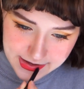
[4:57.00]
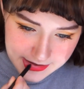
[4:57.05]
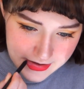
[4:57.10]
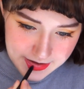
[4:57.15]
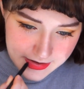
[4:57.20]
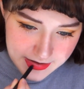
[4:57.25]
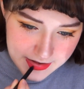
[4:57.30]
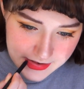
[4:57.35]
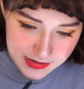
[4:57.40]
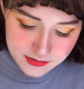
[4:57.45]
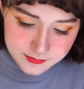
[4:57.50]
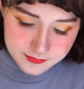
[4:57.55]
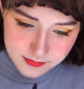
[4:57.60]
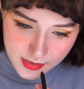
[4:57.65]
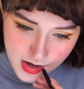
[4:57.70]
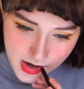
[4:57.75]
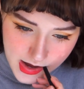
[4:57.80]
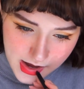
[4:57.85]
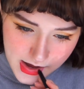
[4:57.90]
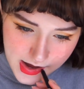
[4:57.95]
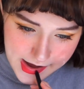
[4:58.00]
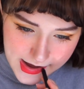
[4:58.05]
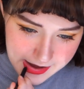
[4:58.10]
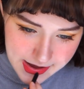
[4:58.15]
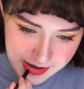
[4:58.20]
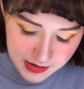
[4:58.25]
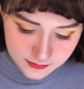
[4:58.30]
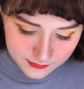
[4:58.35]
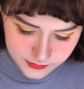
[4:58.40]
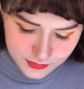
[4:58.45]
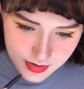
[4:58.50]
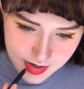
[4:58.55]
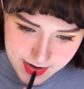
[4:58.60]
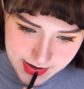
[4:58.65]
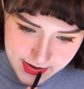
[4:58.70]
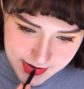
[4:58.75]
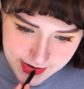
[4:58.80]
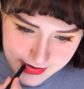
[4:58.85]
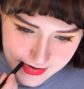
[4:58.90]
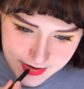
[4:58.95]
sort of like gradient
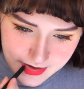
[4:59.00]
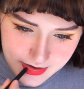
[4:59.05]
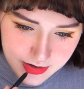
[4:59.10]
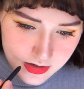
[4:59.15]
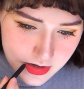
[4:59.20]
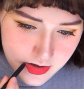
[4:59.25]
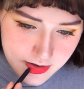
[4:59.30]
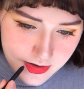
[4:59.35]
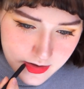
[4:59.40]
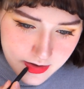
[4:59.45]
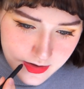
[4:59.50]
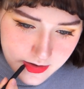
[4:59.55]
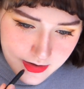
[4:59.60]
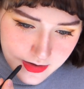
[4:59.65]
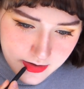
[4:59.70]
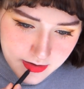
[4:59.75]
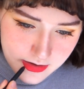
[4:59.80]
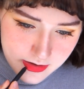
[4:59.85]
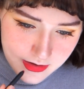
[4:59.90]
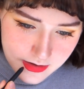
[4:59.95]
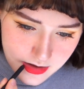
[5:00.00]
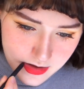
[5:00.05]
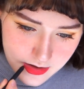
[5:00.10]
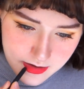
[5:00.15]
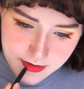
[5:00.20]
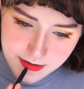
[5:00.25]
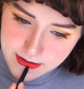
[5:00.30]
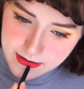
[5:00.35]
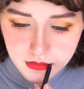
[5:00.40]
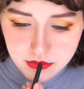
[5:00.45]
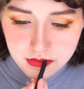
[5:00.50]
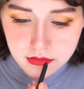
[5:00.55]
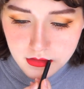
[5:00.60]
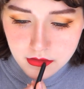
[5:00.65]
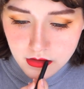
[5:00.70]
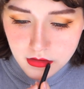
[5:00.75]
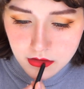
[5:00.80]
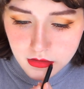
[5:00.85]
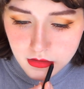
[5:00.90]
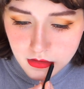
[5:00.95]
red lip. And so right now I'm going
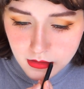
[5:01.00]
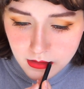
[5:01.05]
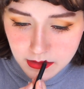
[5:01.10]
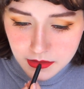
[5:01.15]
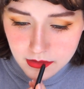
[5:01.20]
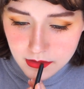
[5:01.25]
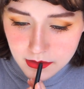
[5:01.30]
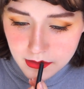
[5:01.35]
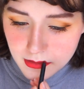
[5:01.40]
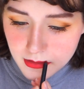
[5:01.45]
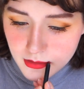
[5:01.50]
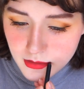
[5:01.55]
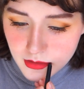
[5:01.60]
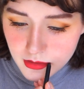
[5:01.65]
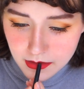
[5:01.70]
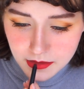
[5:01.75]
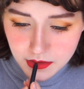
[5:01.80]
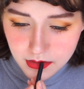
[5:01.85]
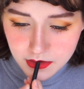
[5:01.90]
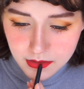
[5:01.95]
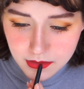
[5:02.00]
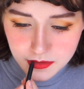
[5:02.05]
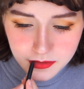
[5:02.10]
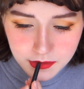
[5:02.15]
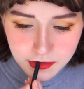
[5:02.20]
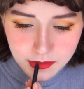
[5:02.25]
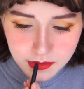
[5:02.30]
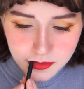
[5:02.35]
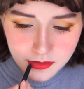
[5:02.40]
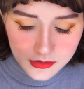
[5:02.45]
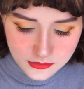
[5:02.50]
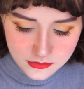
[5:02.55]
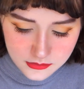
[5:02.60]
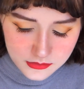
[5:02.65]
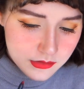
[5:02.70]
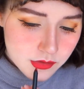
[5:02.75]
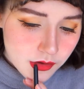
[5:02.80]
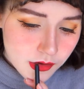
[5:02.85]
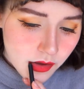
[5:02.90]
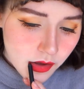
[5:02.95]
in with a red lip
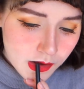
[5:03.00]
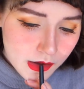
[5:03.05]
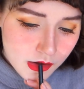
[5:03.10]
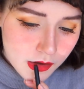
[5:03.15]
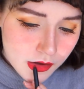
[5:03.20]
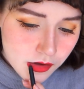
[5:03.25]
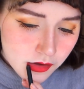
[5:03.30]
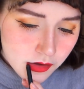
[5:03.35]
liner.